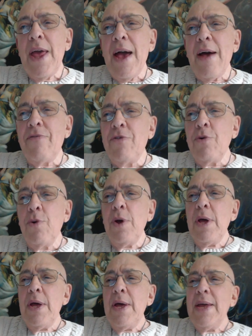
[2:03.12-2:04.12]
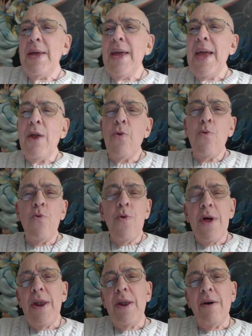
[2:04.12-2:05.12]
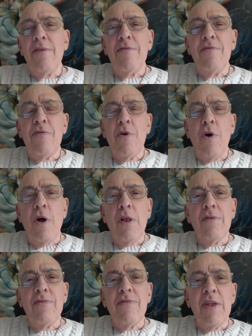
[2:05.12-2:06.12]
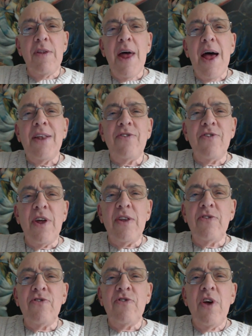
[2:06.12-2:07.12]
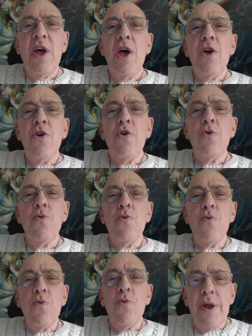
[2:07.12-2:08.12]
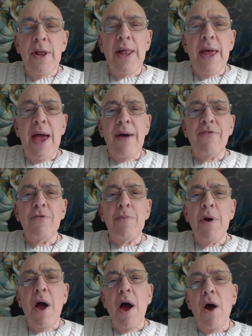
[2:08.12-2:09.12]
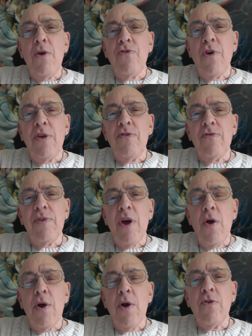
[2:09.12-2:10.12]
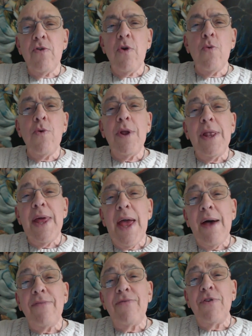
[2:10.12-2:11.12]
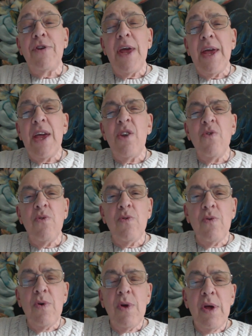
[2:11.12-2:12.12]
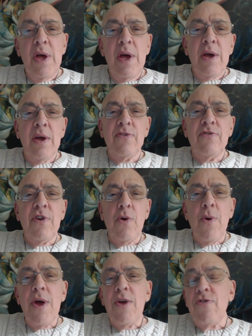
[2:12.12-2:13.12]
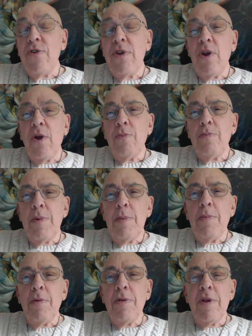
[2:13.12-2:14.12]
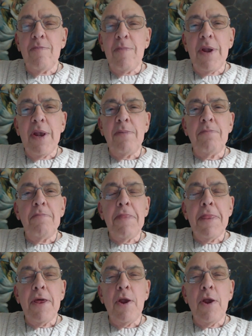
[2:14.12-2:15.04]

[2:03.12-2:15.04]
really have to get rid of all of the nonsense. You really have to be a hard judge of character. You really have to take into consideration, people that have been,